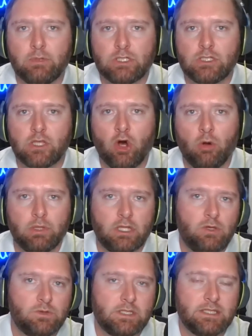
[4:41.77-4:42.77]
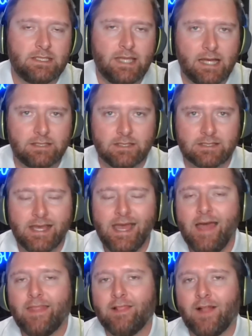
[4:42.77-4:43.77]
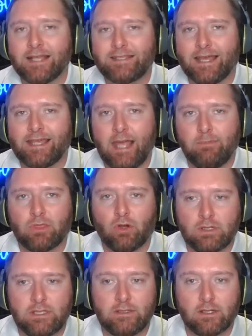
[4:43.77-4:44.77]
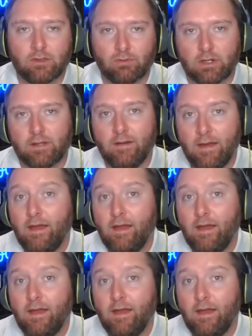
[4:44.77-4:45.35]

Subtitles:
which is the home of the Houston Texans. They lost that game 13-3.